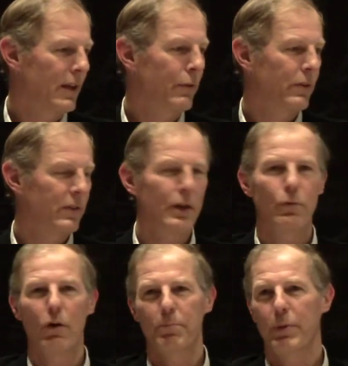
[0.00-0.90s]
He, was, he
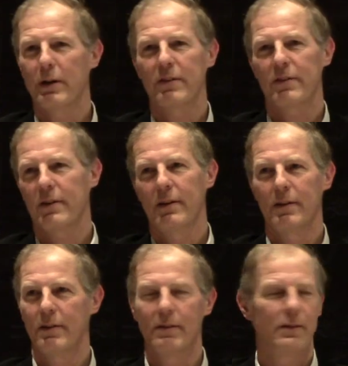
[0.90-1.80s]
wrote books,
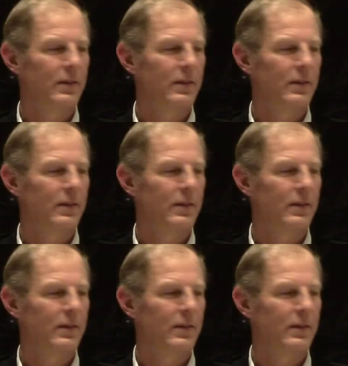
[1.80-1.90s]
uh,